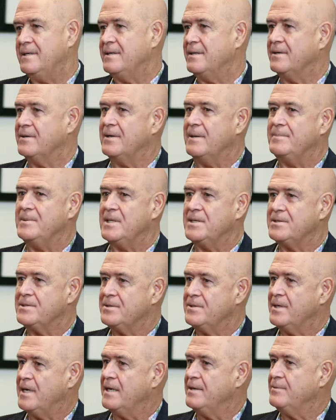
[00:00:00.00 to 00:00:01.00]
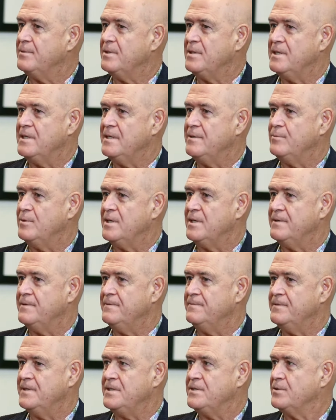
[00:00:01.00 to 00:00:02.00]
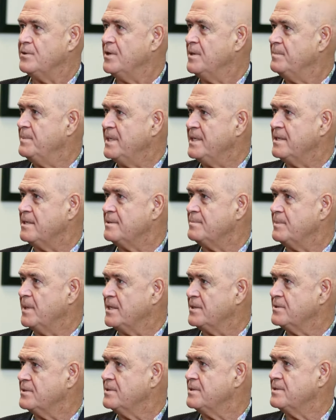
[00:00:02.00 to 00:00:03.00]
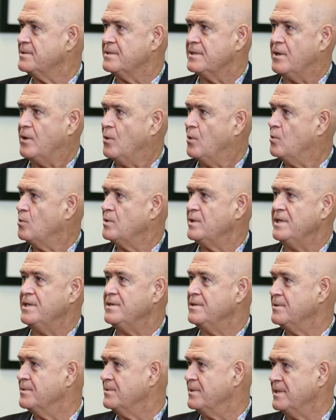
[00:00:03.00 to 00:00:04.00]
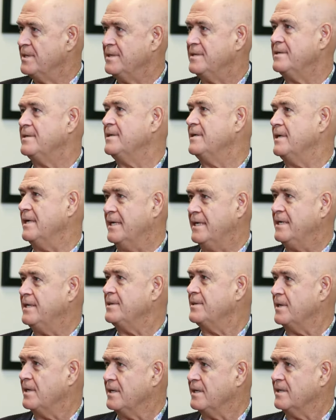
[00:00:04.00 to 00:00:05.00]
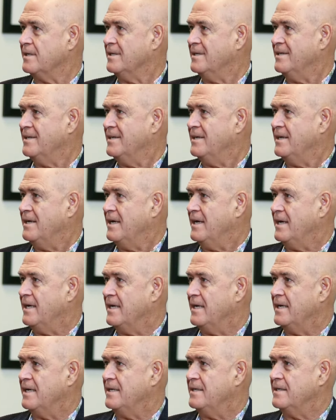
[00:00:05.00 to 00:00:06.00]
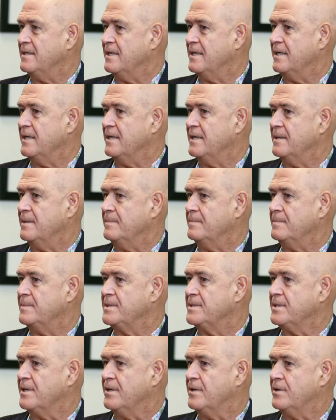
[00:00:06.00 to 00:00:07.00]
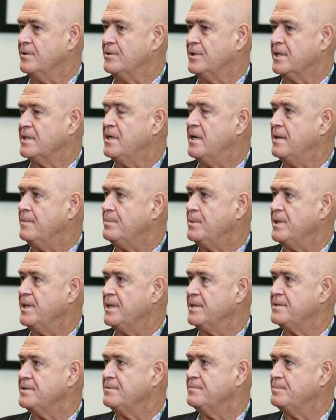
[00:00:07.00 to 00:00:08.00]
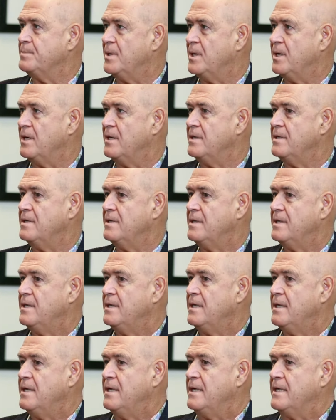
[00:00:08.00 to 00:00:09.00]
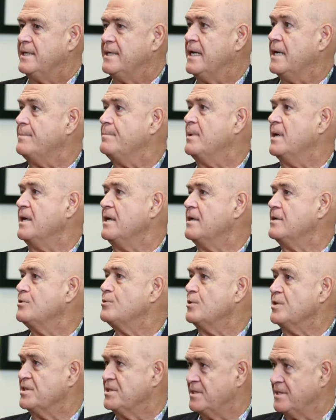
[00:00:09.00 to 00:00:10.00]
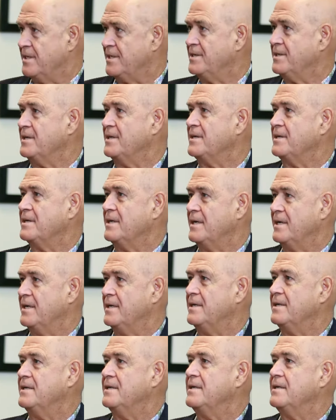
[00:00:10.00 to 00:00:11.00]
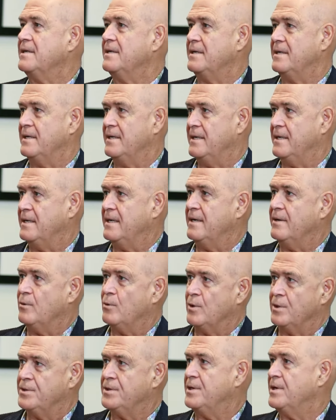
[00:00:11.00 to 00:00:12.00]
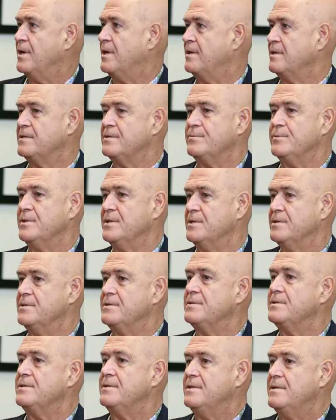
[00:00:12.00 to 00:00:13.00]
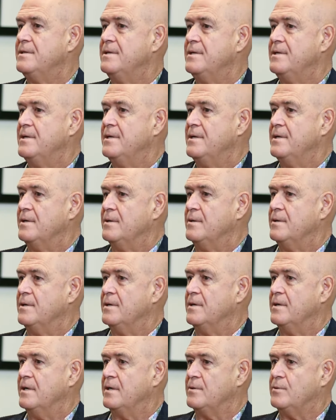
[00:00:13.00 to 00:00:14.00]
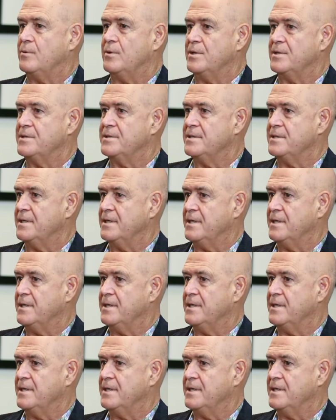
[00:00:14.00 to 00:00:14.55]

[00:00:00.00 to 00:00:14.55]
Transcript: don't know, I'm not sure I really would have enjoyed being a specialist only doing anything. Right. And um, so the comprehensive part kept my interest, I think, and orthodontics was, of course,